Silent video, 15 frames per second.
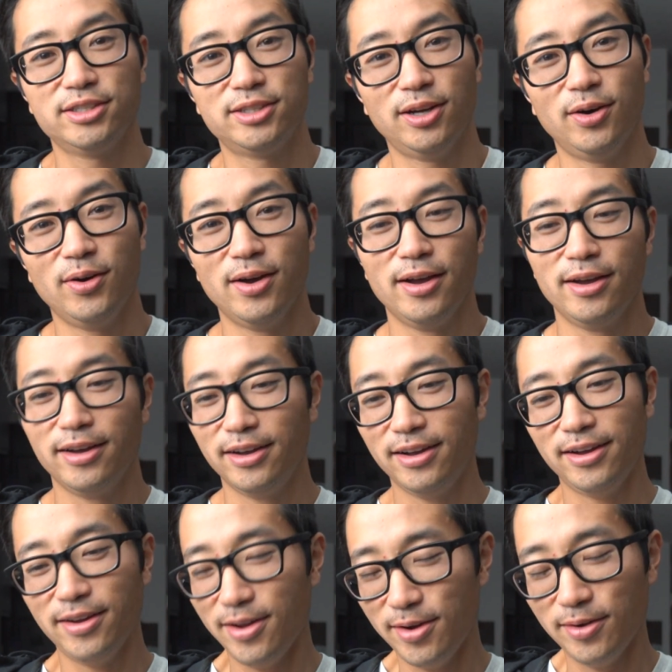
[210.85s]
So
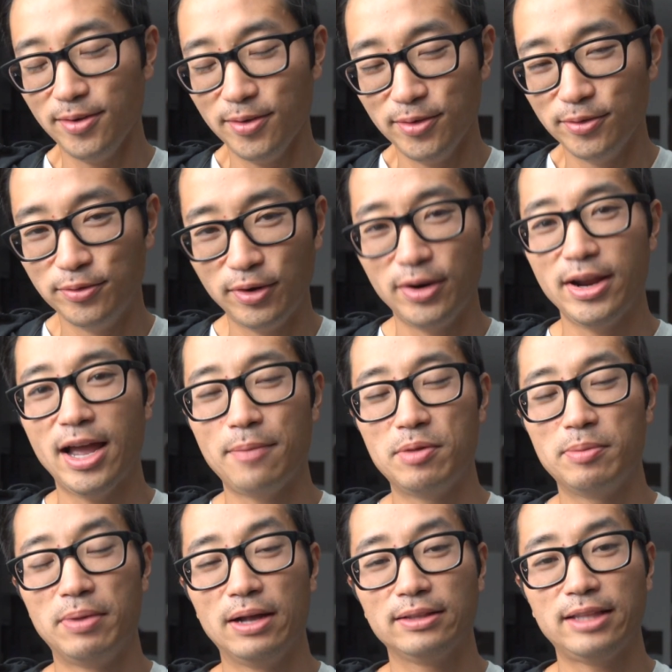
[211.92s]
uh, very
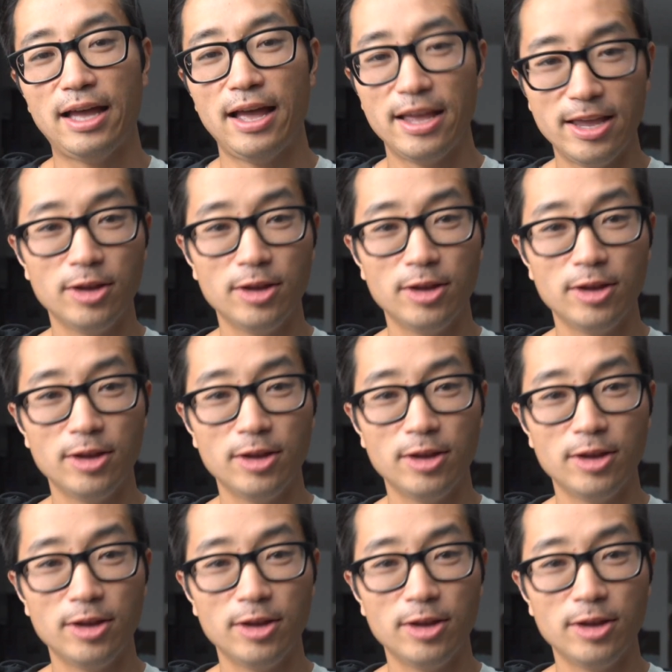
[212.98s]
happy about that.